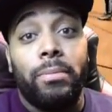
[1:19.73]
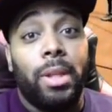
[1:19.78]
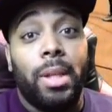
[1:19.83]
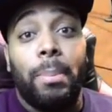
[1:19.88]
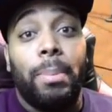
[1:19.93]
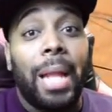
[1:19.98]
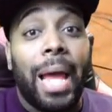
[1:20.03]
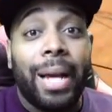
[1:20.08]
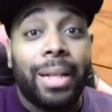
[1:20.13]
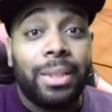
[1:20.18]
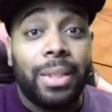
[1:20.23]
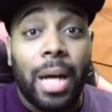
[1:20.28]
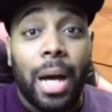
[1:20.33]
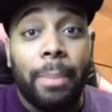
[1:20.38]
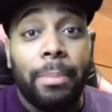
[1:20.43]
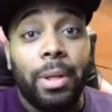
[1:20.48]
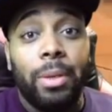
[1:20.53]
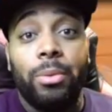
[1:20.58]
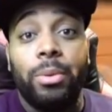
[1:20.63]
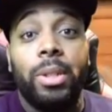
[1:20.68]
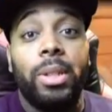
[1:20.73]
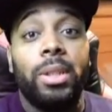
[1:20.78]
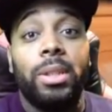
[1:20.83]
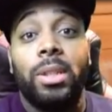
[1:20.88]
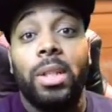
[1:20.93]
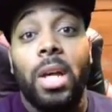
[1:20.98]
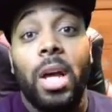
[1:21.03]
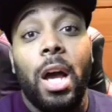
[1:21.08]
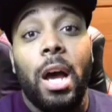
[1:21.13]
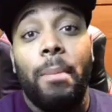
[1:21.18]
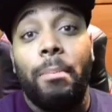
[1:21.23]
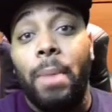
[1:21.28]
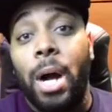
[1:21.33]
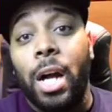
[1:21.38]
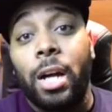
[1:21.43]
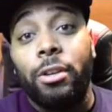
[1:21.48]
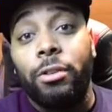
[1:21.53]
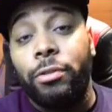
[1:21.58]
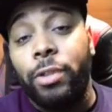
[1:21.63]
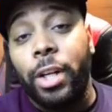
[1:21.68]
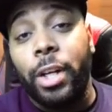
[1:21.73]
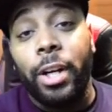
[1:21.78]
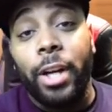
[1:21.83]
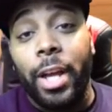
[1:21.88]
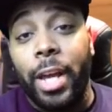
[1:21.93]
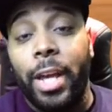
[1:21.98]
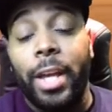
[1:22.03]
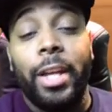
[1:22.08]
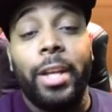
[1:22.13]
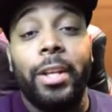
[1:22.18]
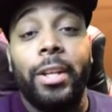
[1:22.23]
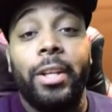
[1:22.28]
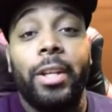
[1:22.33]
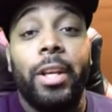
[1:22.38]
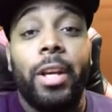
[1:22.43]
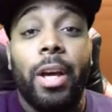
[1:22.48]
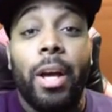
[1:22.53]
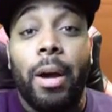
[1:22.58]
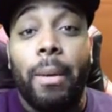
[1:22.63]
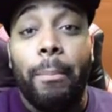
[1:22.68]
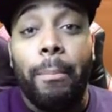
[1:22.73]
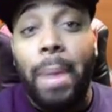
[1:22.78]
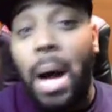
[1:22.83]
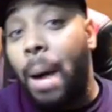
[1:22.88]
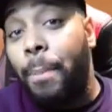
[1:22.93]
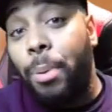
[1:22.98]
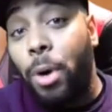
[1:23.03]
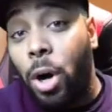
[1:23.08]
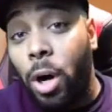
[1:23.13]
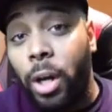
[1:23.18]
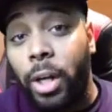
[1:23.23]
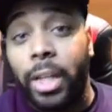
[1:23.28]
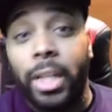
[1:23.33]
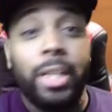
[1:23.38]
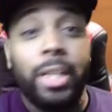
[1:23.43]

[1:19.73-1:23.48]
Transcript: the blacktop. It was MyCareer in MyPark.